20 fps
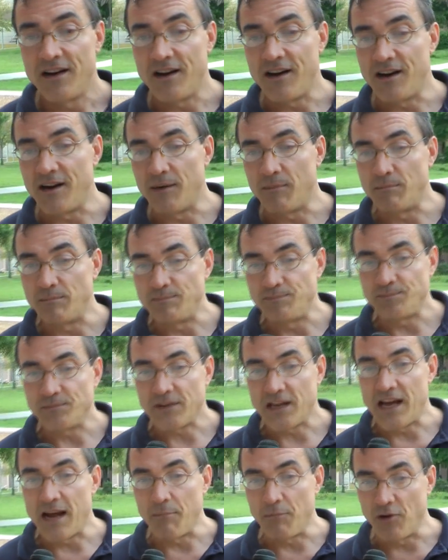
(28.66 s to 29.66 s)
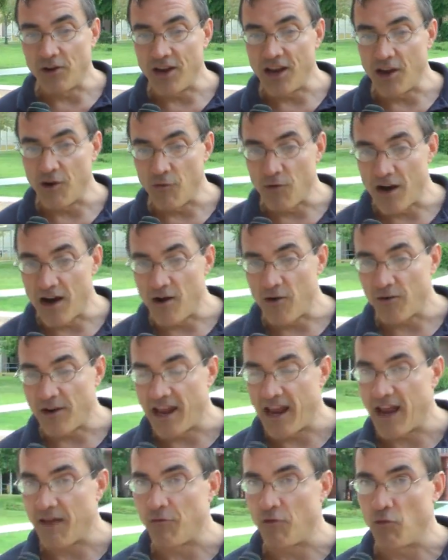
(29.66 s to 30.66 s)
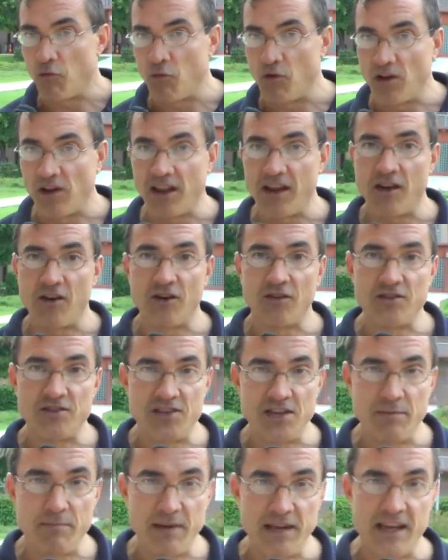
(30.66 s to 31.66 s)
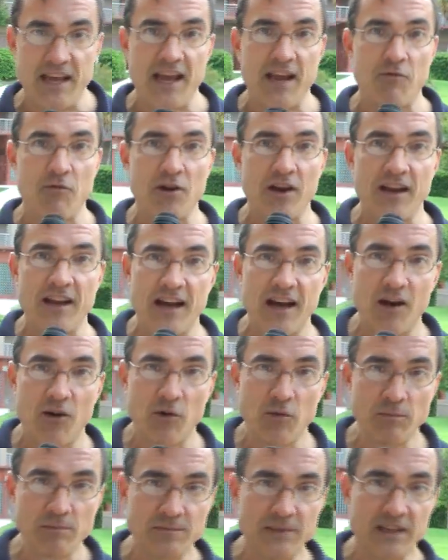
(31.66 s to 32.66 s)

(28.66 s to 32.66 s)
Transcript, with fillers: Um, I'm looking around. I have a really good GPA right now,